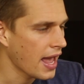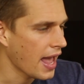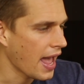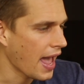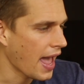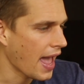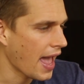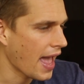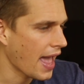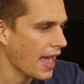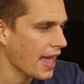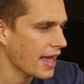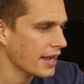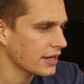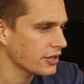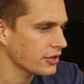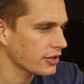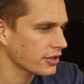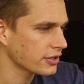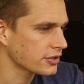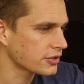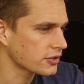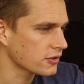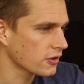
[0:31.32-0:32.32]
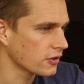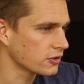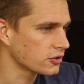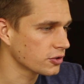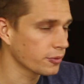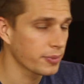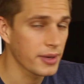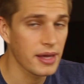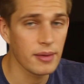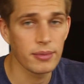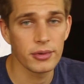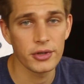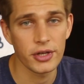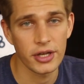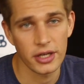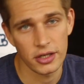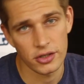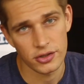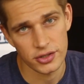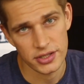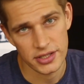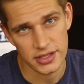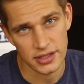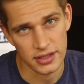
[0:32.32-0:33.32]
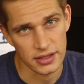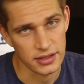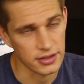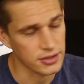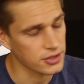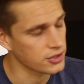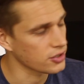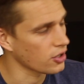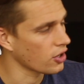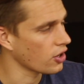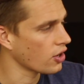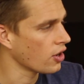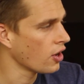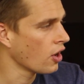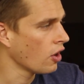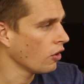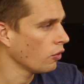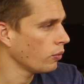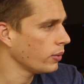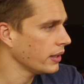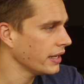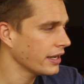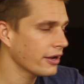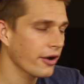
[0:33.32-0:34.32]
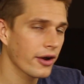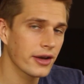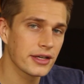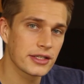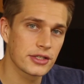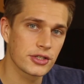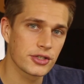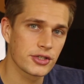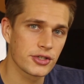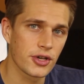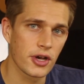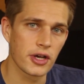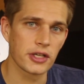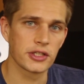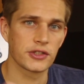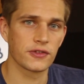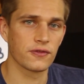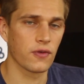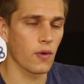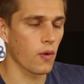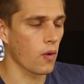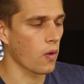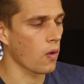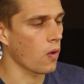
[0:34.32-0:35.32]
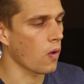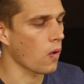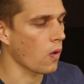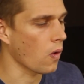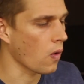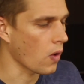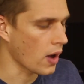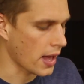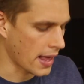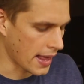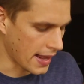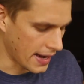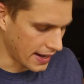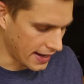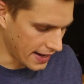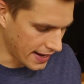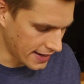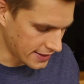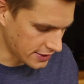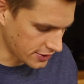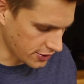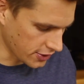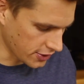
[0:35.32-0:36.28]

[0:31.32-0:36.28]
and you can search for people you're interested in. So we're going to search for, let's